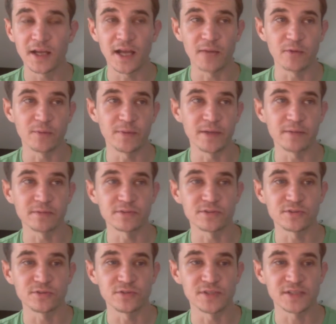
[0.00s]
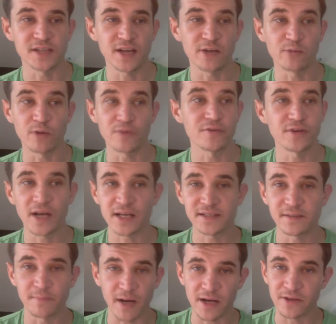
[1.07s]
and we'd be able to decide whether or not
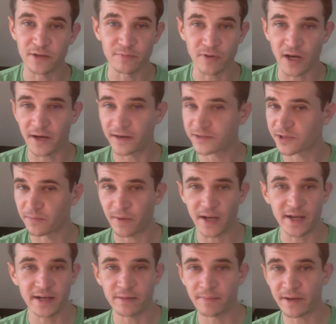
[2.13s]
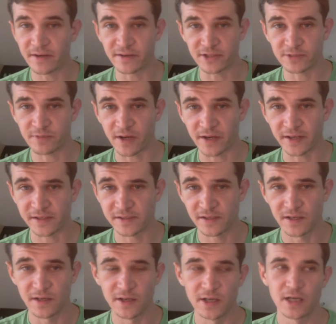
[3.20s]
to buy their products or buy a competitor's products.
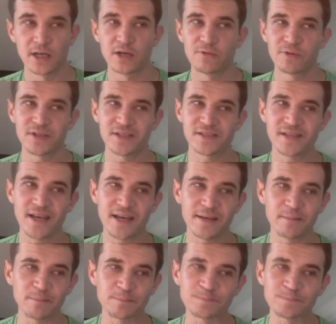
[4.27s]
With the state,